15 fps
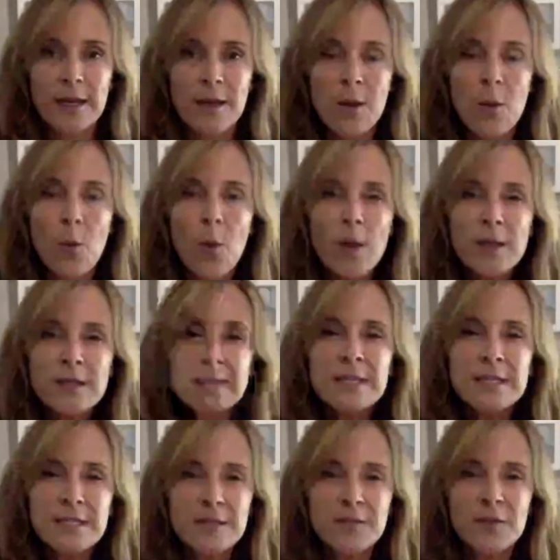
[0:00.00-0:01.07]
What is the
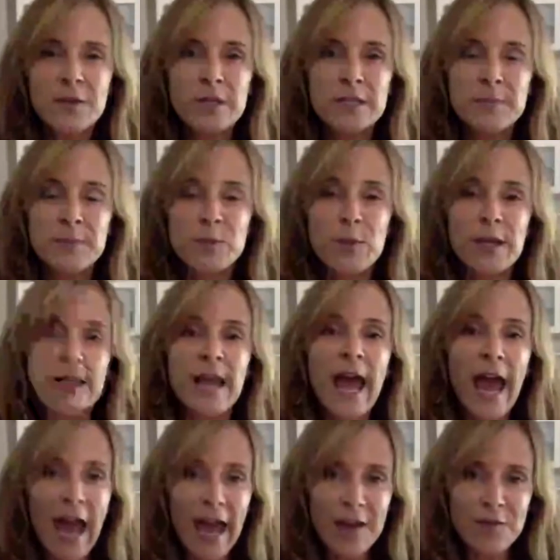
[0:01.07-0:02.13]
difference between
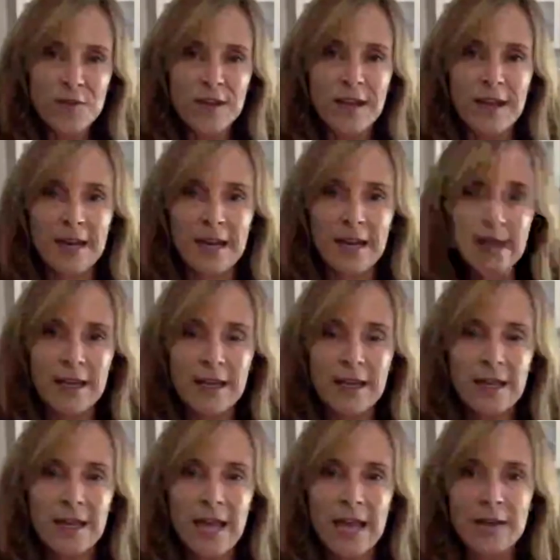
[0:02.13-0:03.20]
advocating
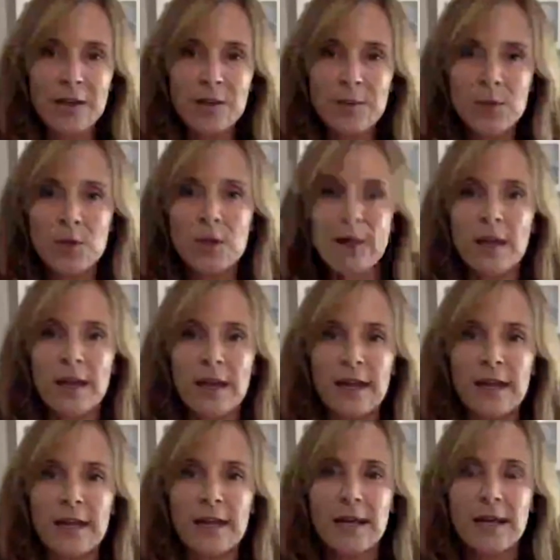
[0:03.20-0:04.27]
and
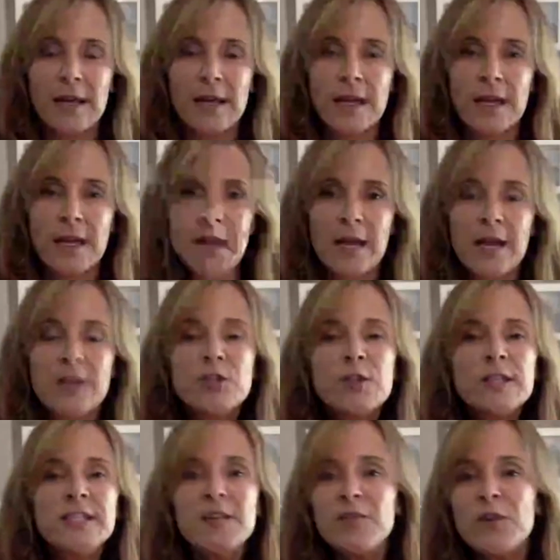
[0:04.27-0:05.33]
communicating? So the
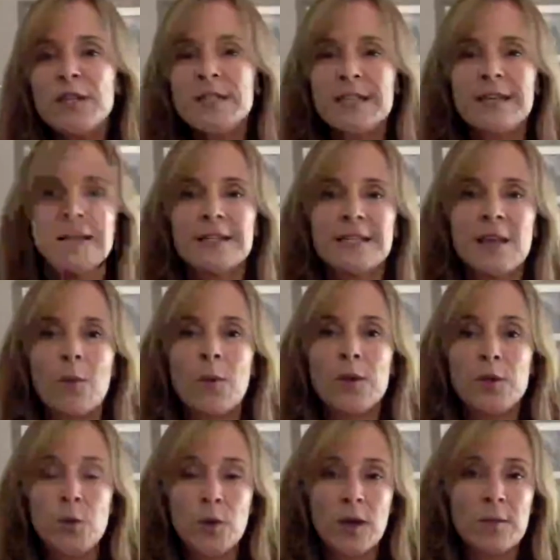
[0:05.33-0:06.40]
difference is that when
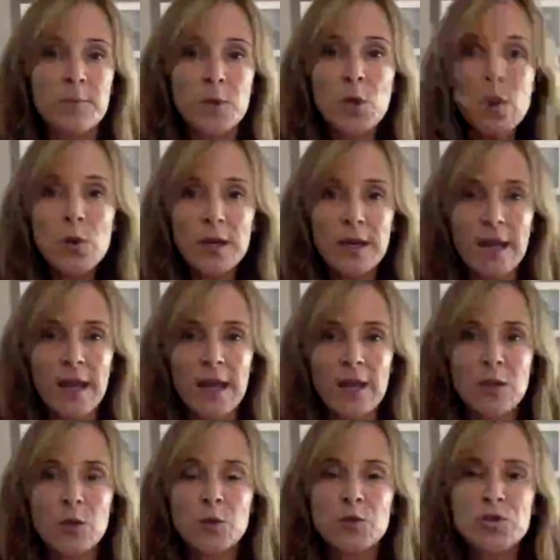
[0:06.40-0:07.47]
you communicate,
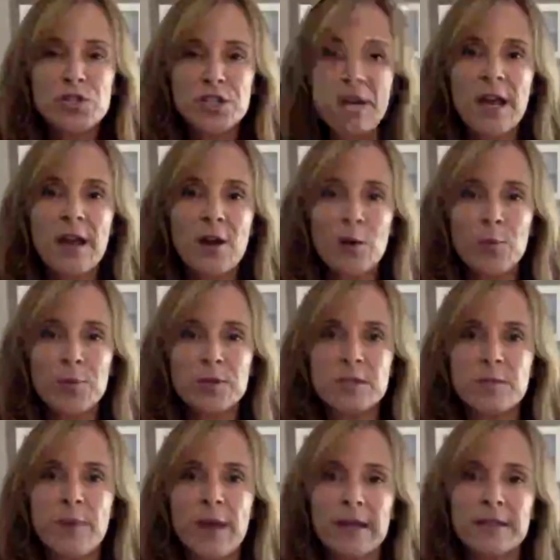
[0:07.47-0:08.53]
you share
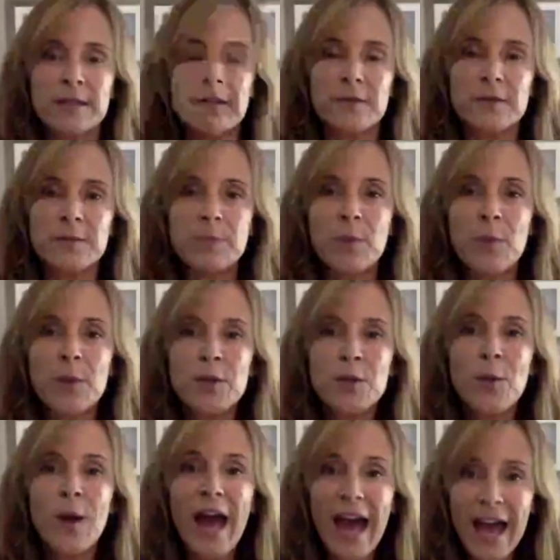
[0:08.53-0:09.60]
perspectives, but when
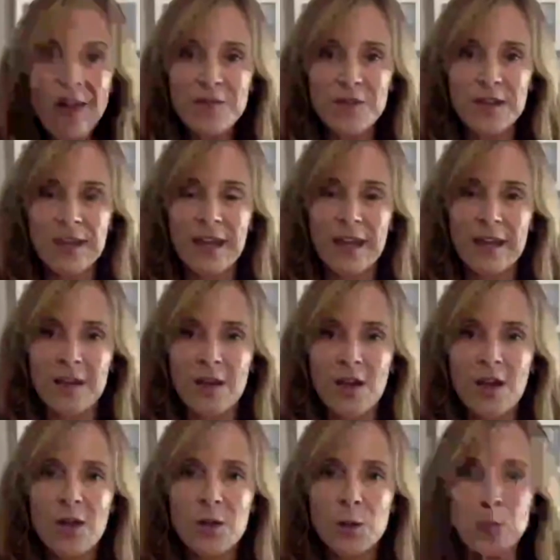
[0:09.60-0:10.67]
you advocate,
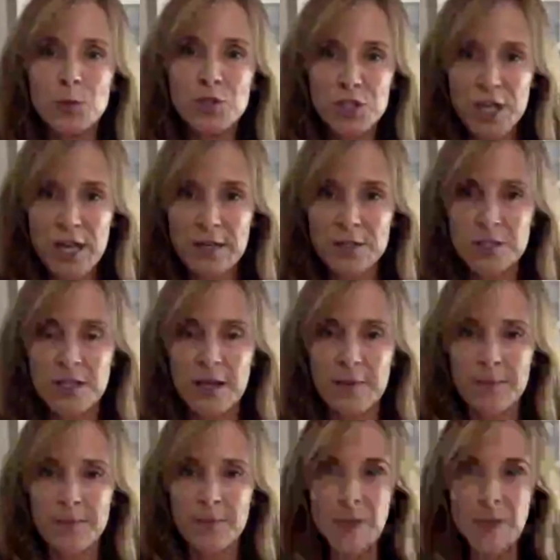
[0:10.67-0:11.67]
you change them.